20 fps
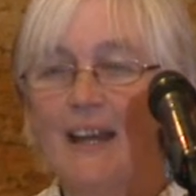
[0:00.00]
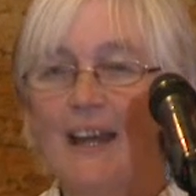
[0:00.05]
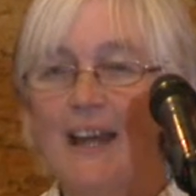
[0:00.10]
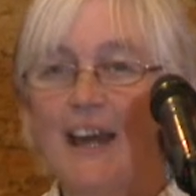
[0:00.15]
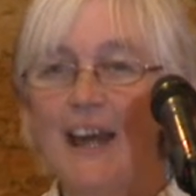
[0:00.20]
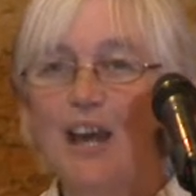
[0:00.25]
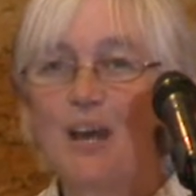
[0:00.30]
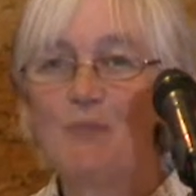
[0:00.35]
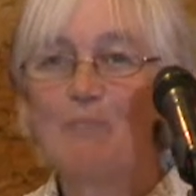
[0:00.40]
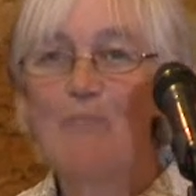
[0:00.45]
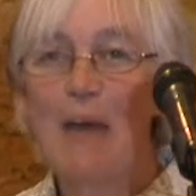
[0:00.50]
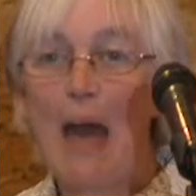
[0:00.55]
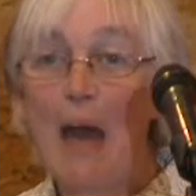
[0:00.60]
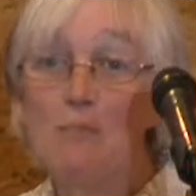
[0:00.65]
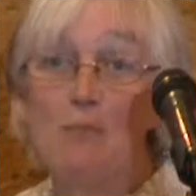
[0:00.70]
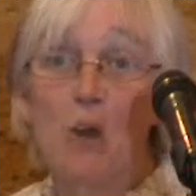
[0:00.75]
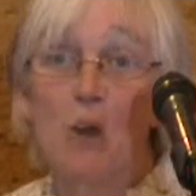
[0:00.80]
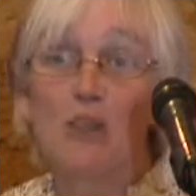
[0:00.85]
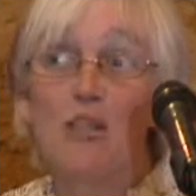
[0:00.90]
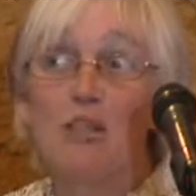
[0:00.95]

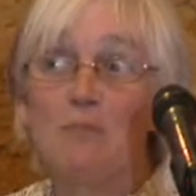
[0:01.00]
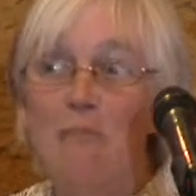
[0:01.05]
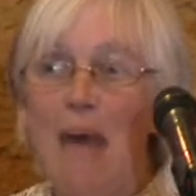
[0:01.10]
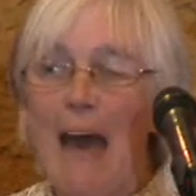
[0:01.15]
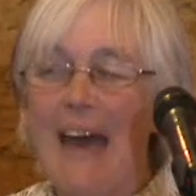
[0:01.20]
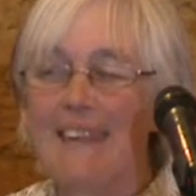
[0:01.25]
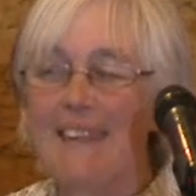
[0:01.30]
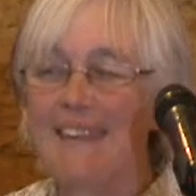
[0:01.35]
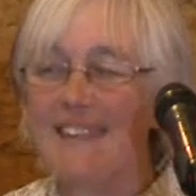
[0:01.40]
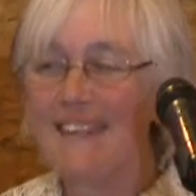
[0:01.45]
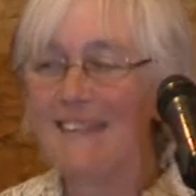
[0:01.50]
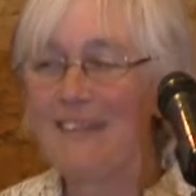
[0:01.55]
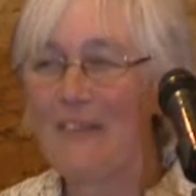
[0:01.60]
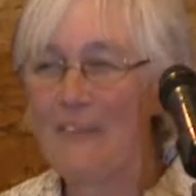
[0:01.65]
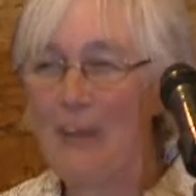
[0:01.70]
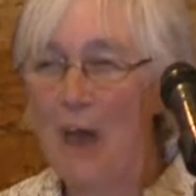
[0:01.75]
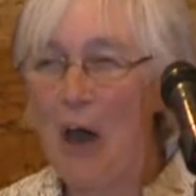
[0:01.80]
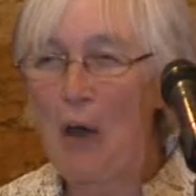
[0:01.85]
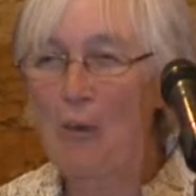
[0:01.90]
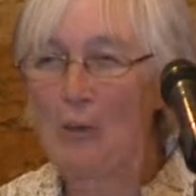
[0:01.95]
I'm not demanding that
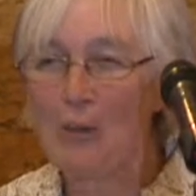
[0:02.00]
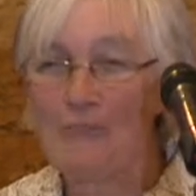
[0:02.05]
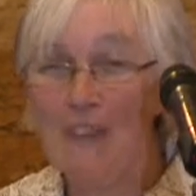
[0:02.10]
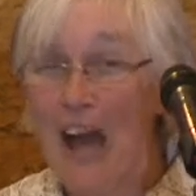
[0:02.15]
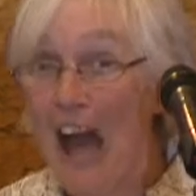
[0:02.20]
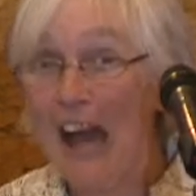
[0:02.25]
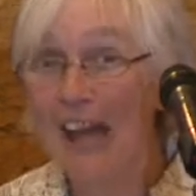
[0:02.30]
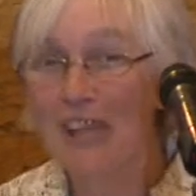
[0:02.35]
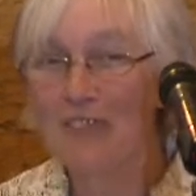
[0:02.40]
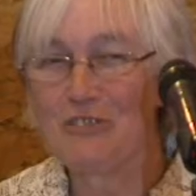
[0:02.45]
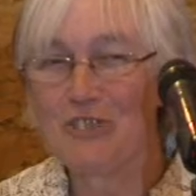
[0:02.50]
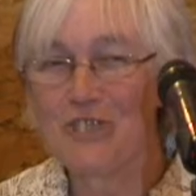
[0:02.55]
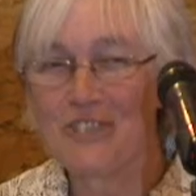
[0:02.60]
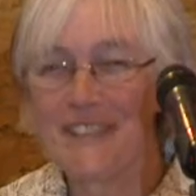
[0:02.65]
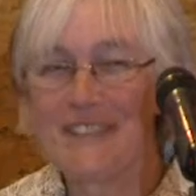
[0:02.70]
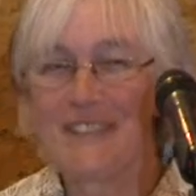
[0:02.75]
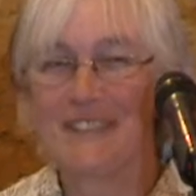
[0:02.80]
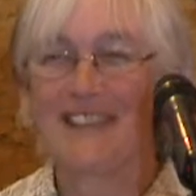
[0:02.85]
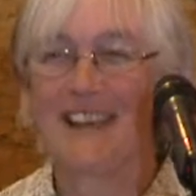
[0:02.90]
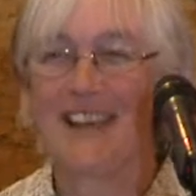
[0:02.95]
the whole of
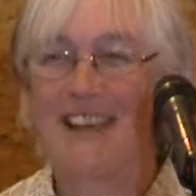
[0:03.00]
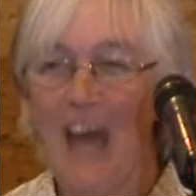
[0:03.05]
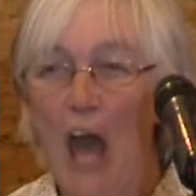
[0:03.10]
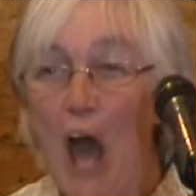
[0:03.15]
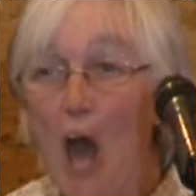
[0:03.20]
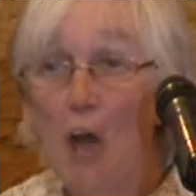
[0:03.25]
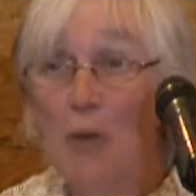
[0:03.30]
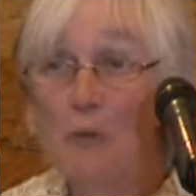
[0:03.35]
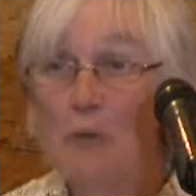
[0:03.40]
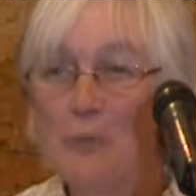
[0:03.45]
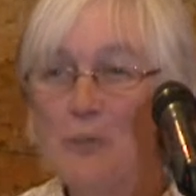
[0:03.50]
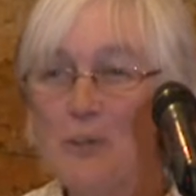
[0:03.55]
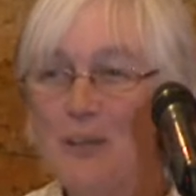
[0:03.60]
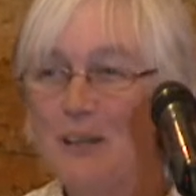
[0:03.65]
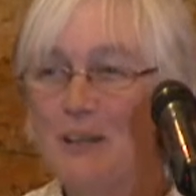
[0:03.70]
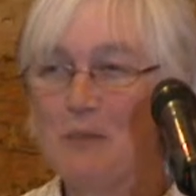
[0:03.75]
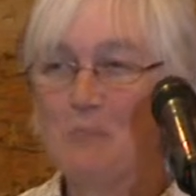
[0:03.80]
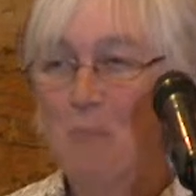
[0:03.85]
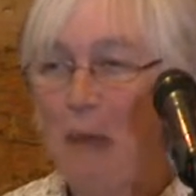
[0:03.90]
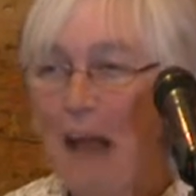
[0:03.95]
IRIS
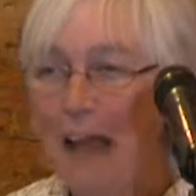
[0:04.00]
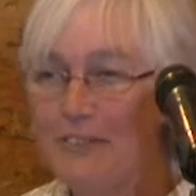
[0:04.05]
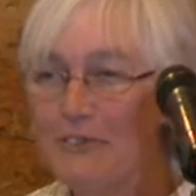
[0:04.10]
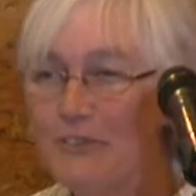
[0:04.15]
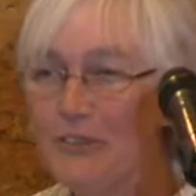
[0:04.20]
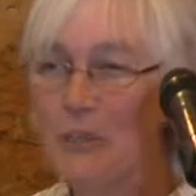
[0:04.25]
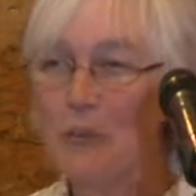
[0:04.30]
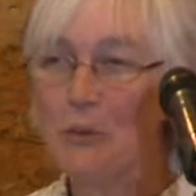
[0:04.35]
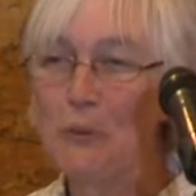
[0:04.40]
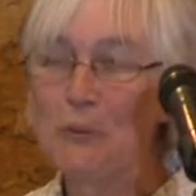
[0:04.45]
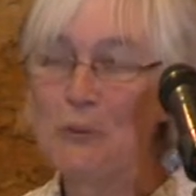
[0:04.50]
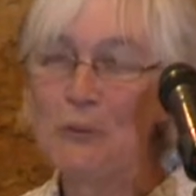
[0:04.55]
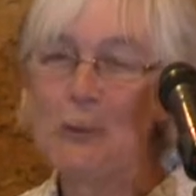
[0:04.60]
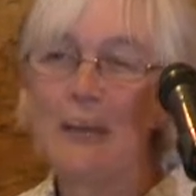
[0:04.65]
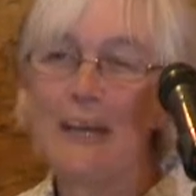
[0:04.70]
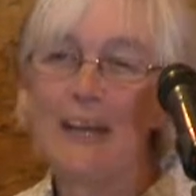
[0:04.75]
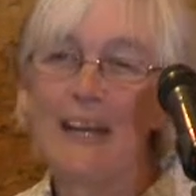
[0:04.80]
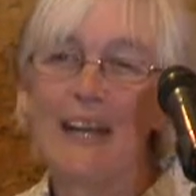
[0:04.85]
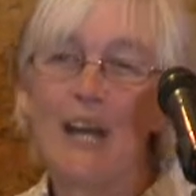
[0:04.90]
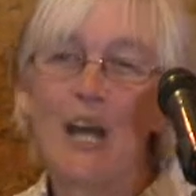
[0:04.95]
own my view,
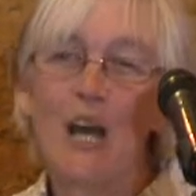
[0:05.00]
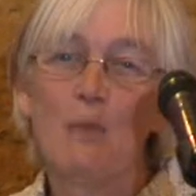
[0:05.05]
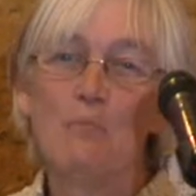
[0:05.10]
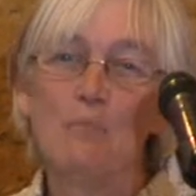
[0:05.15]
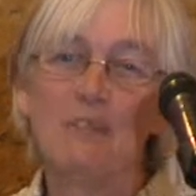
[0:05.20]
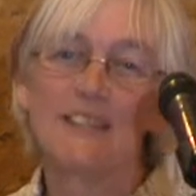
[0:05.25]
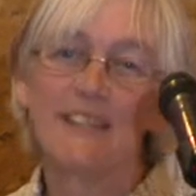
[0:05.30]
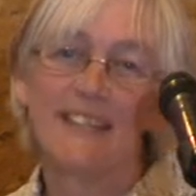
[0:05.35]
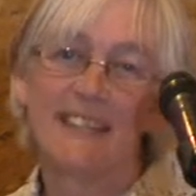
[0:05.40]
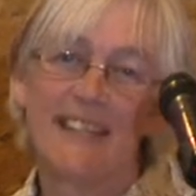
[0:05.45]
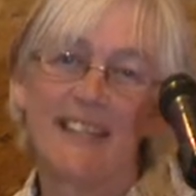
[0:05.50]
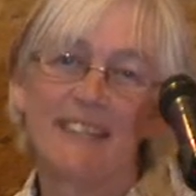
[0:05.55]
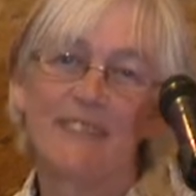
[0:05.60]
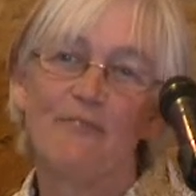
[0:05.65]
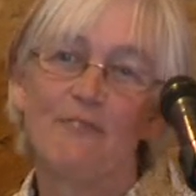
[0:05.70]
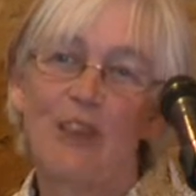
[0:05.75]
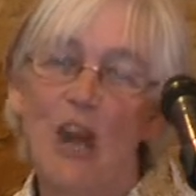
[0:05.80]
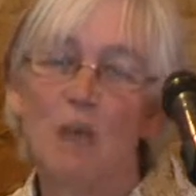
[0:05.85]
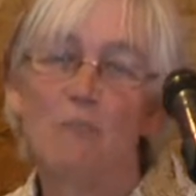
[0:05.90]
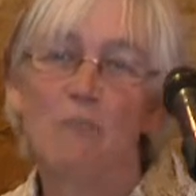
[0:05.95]
but it is
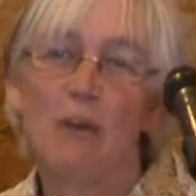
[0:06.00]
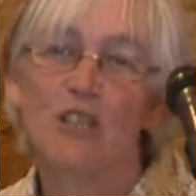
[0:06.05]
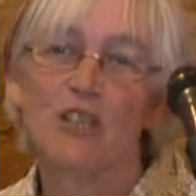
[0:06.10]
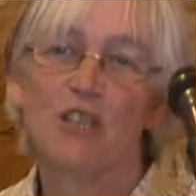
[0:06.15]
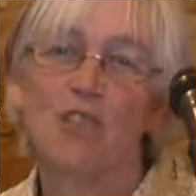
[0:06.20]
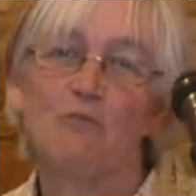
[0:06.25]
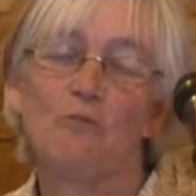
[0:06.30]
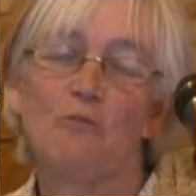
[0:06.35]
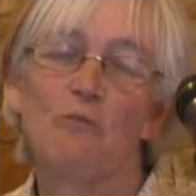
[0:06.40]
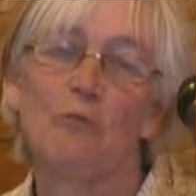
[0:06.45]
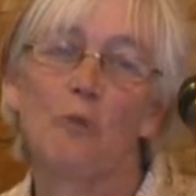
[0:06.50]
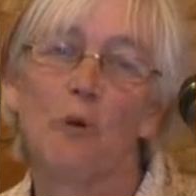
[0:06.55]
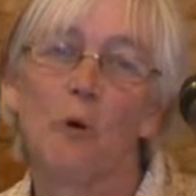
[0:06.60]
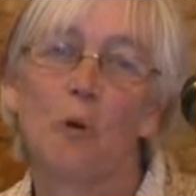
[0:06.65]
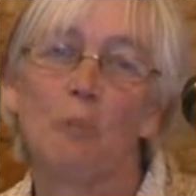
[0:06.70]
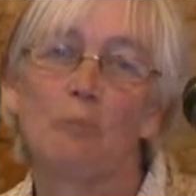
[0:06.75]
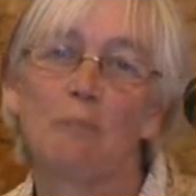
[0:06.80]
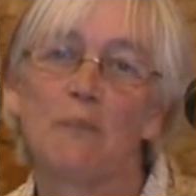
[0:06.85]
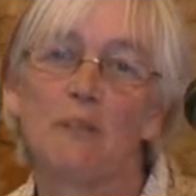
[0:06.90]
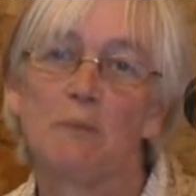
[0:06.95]
very much
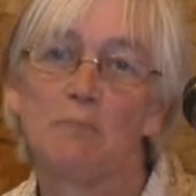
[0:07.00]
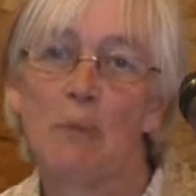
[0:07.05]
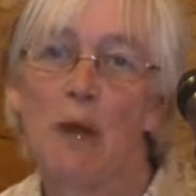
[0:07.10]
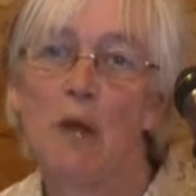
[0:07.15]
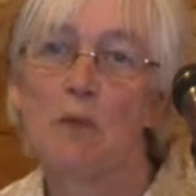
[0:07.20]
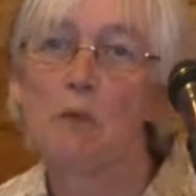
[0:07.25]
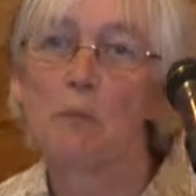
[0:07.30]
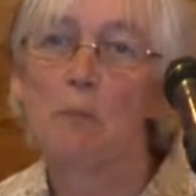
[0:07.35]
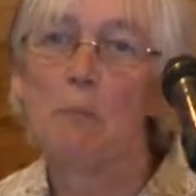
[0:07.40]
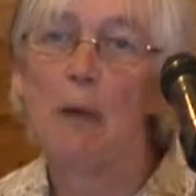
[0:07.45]
informed both